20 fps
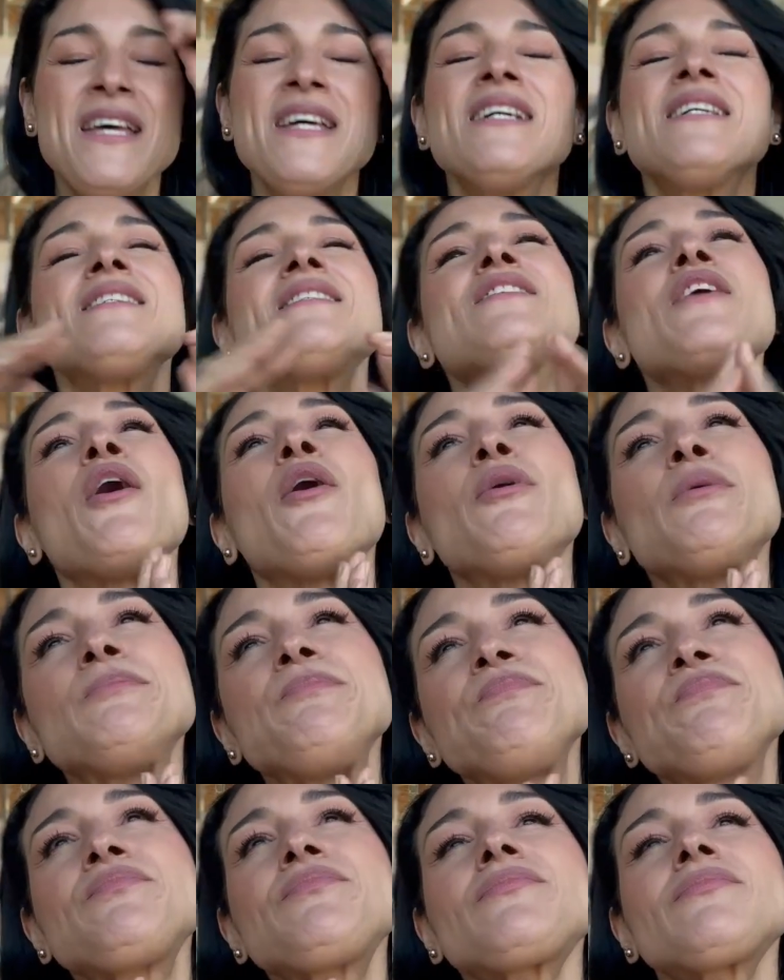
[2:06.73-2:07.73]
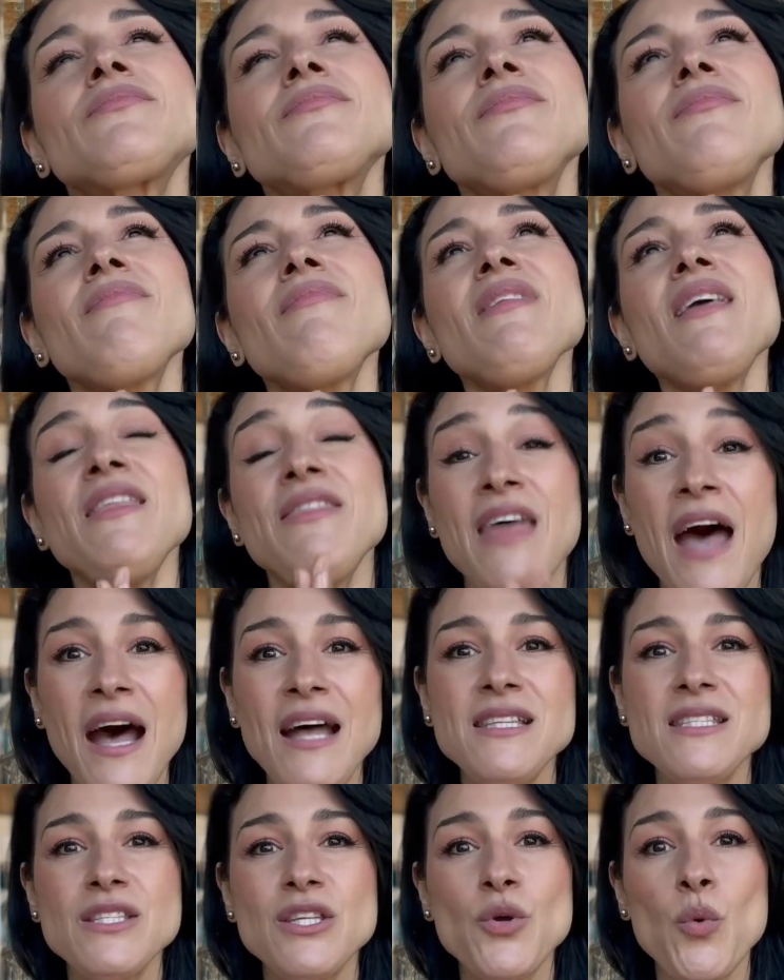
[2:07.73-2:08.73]
So
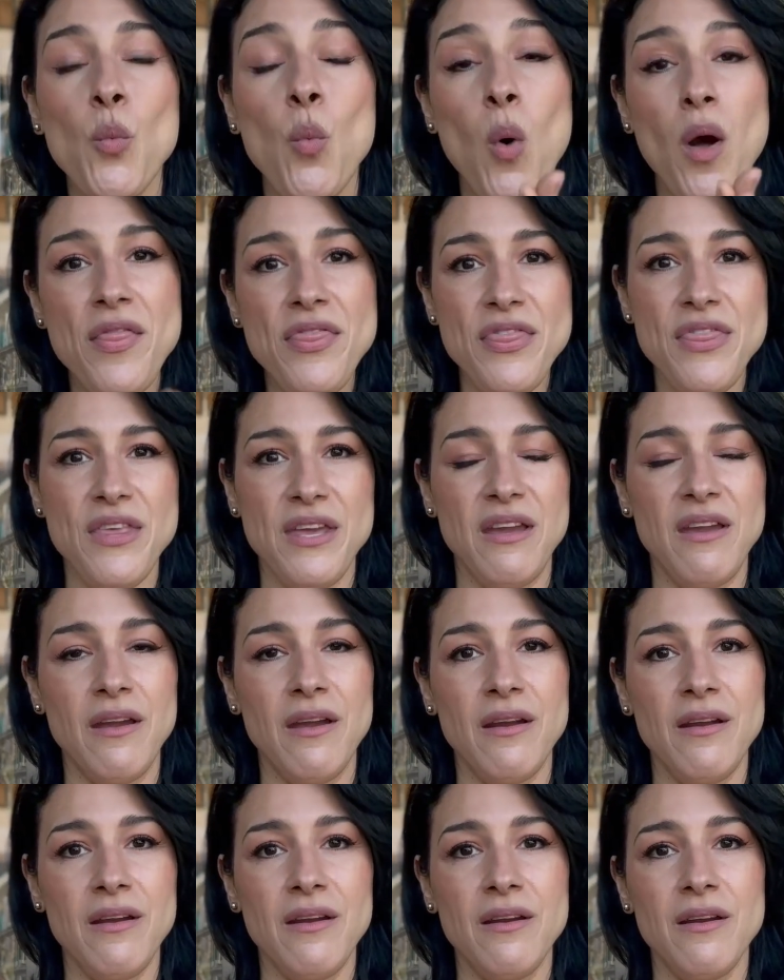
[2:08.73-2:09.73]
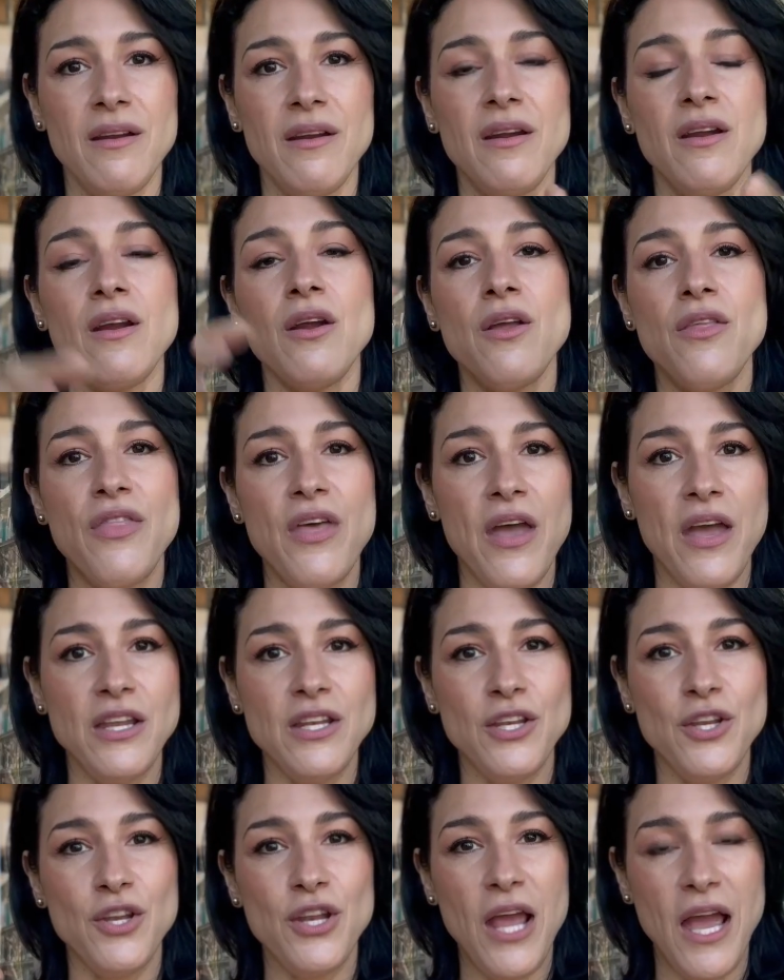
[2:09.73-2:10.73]
that's one thing that
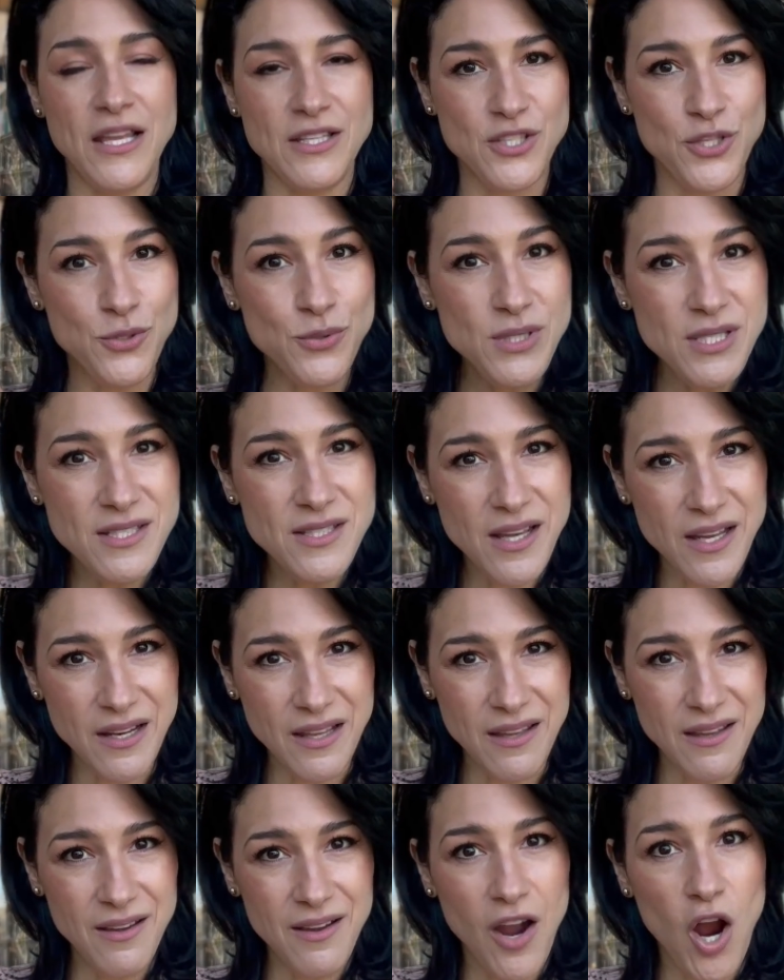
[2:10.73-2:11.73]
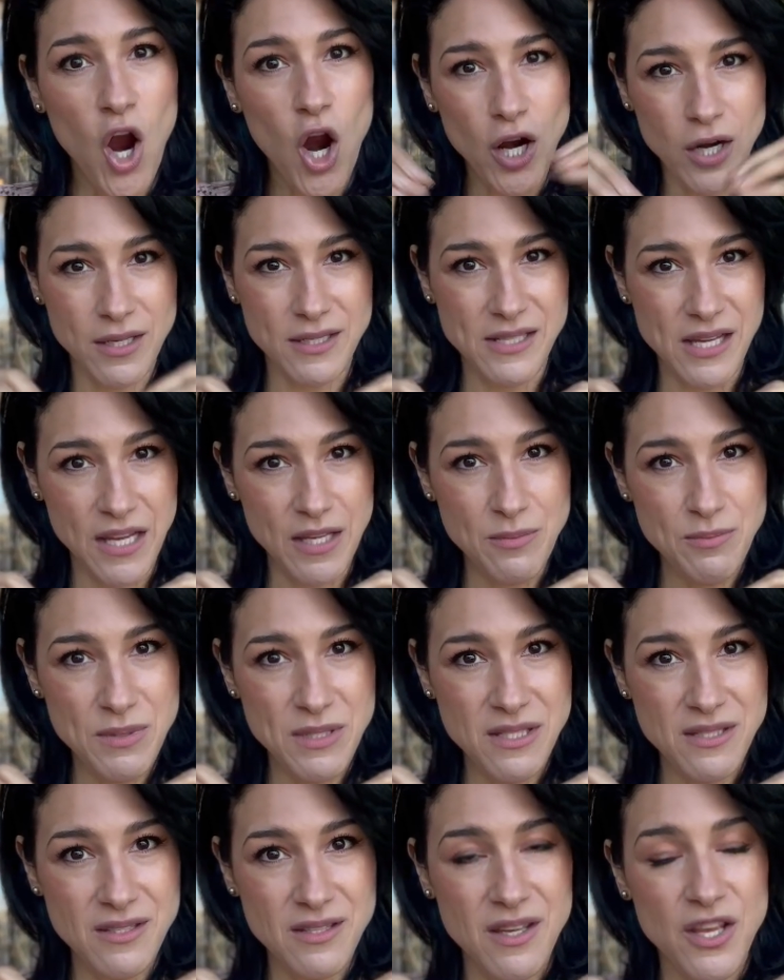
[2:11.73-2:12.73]
as you study
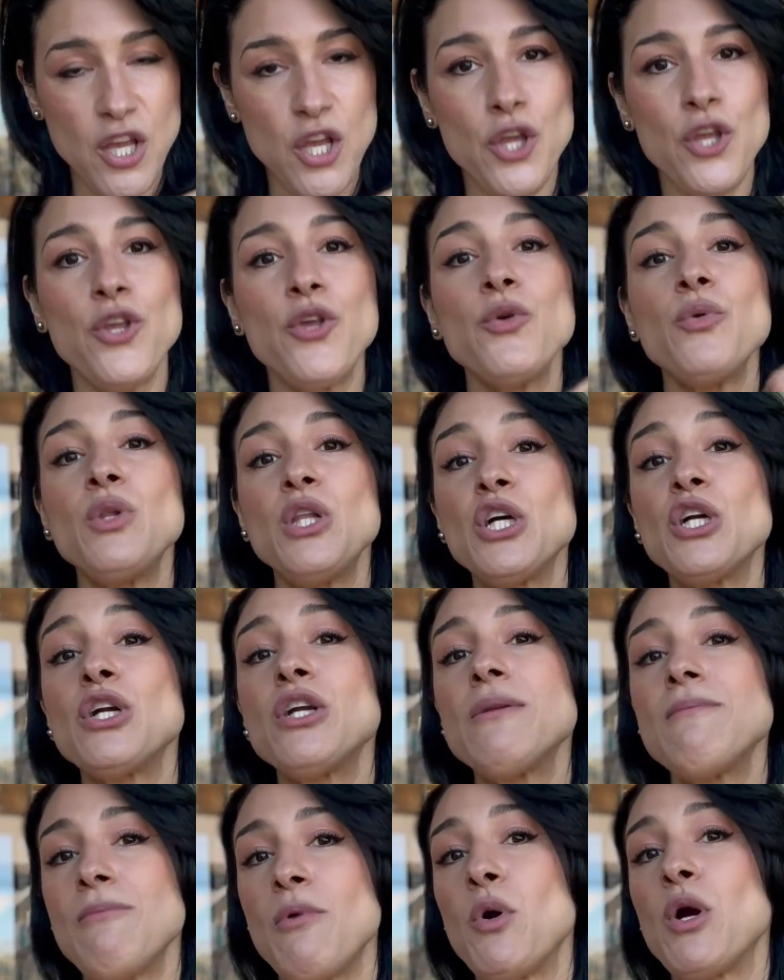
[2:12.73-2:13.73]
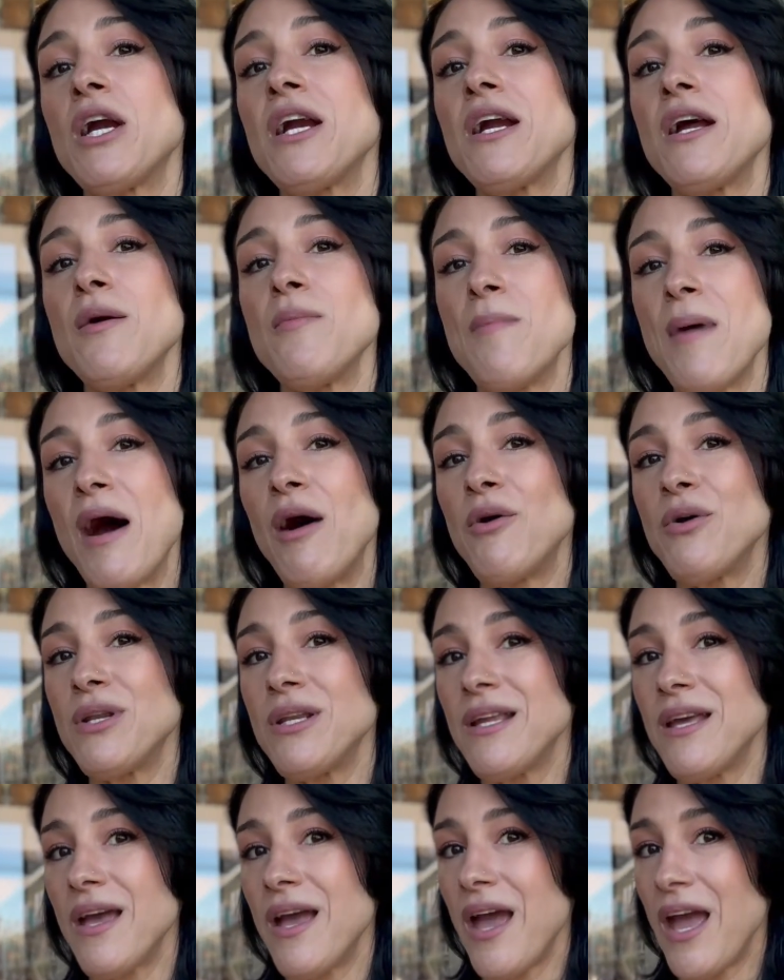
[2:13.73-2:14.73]
archetypes, you learn more about
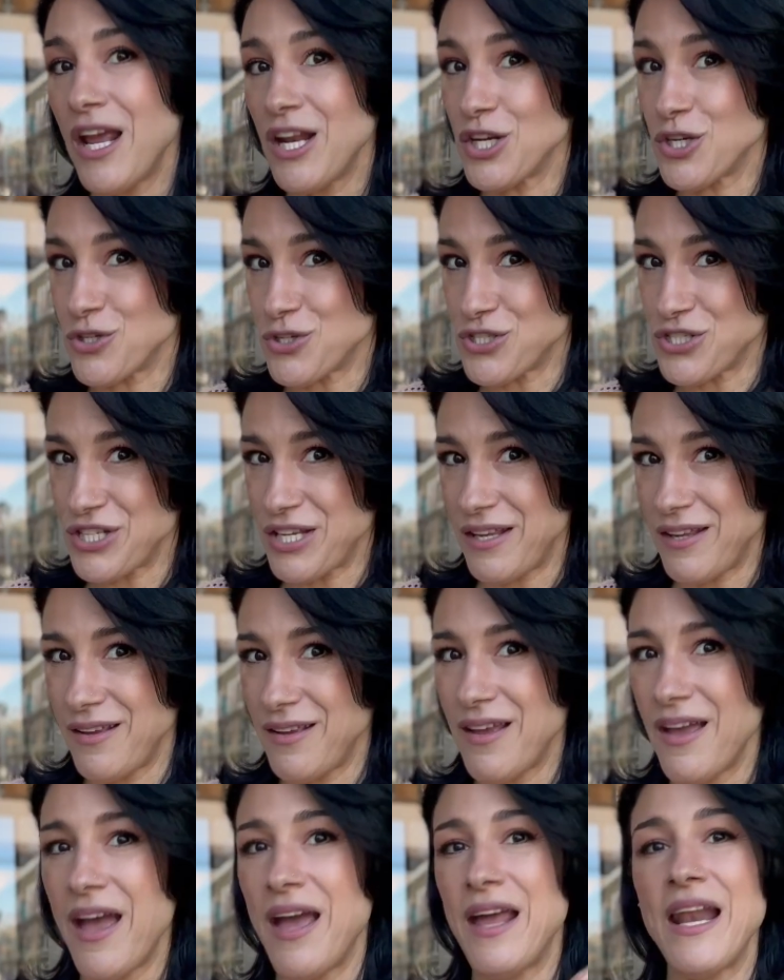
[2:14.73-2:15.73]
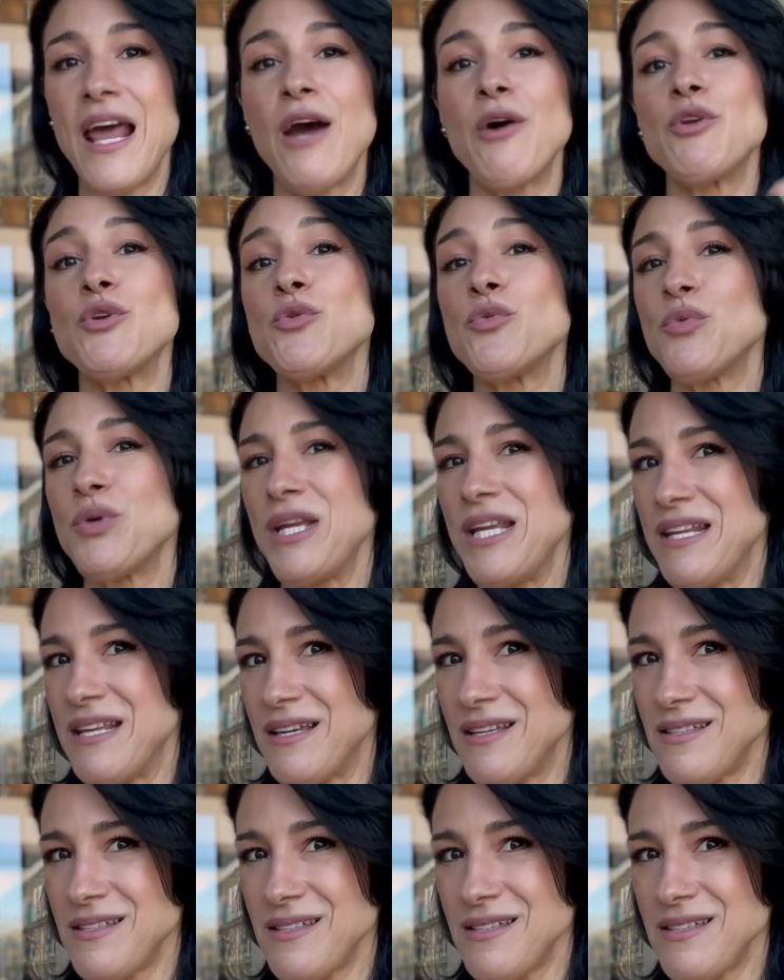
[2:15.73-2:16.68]
energy and how to read it,